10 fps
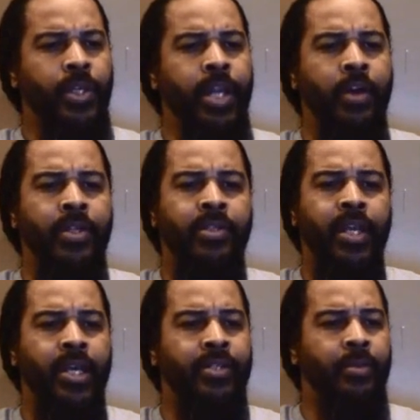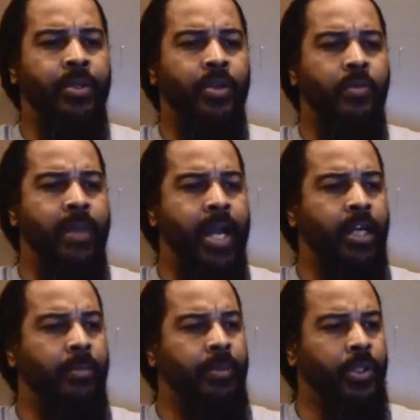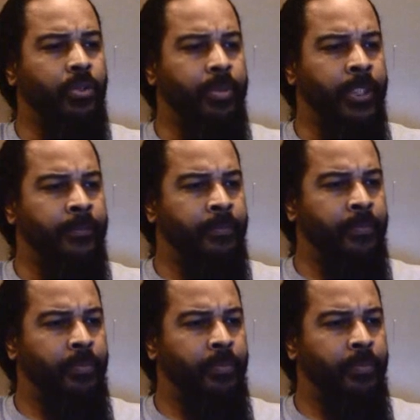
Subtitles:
Now it says, I want to go back up a little bit,